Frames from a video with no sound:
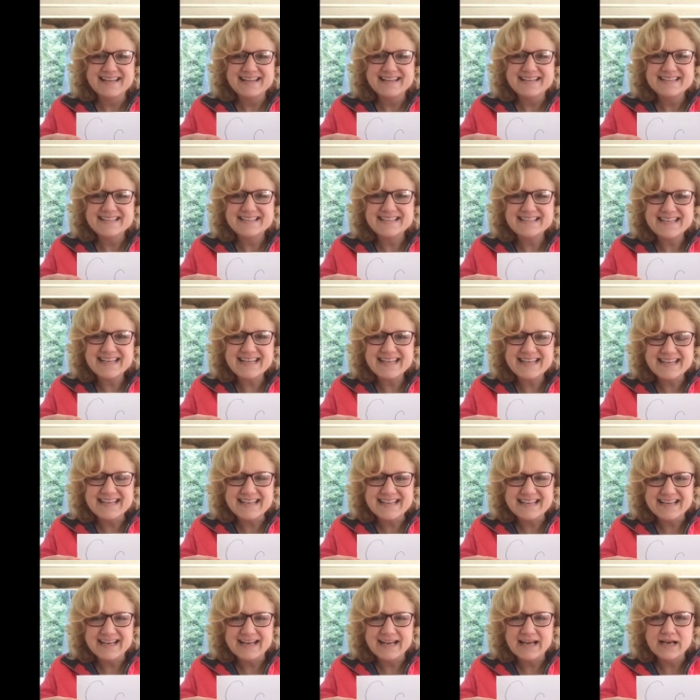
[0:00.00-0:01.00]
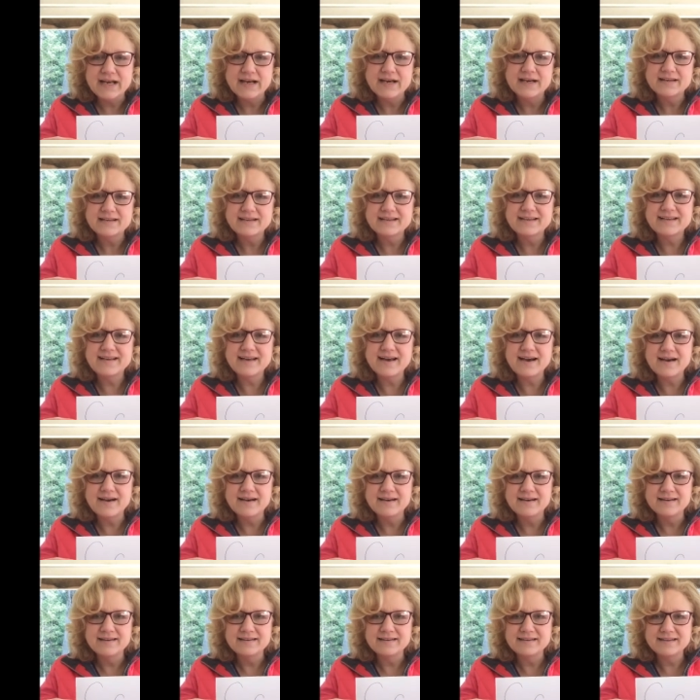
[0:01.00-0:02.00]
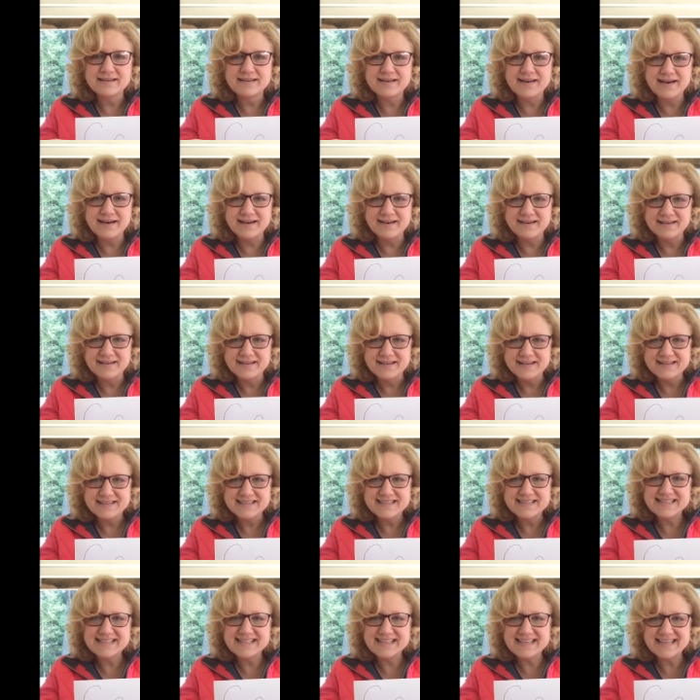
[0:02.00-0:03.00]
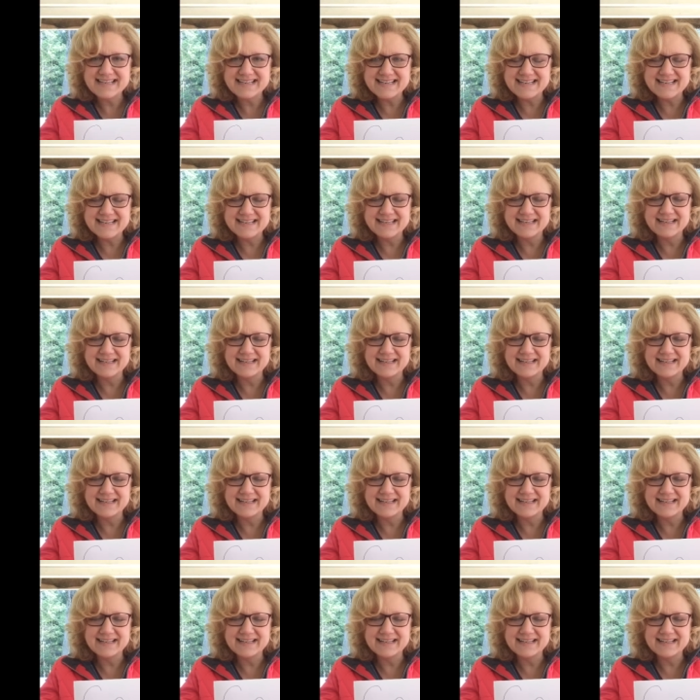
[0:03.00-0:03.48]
C. K. K. C.